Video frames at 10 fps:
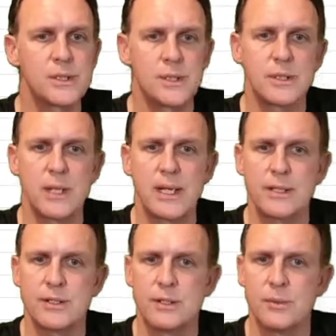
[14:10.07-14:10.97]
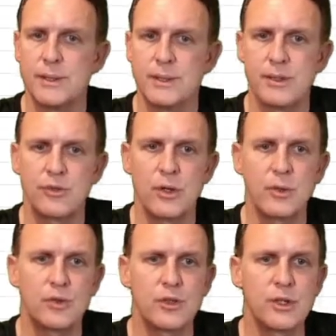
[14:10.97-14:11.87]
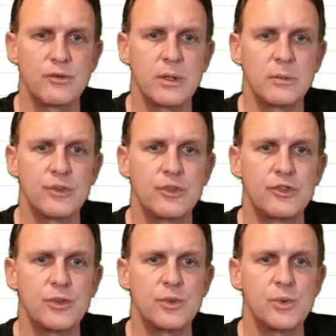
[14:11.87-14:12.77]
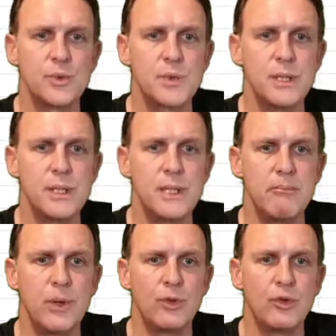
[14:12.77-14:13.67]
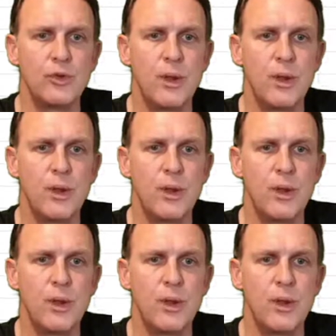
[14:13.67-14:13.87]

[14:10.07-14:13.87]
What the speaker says: it selects the one that is Oaks, and if I were to choose numbers,